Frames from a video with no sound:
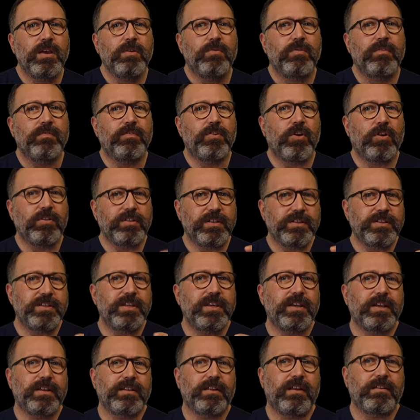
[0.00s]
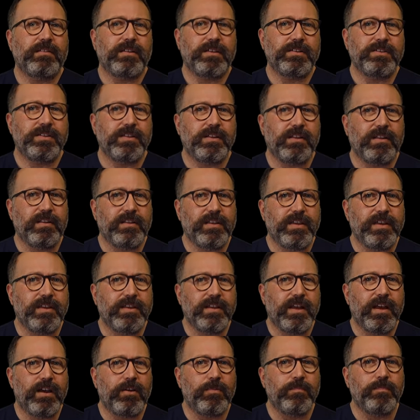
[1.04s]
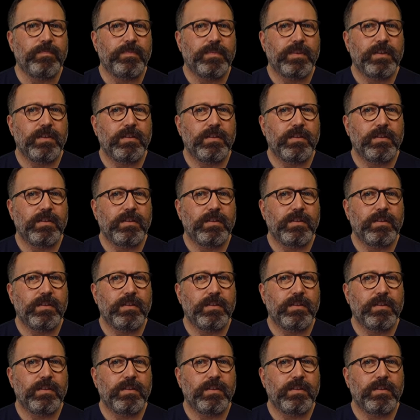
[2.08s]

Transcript: We've got this ear canal nice and clear now.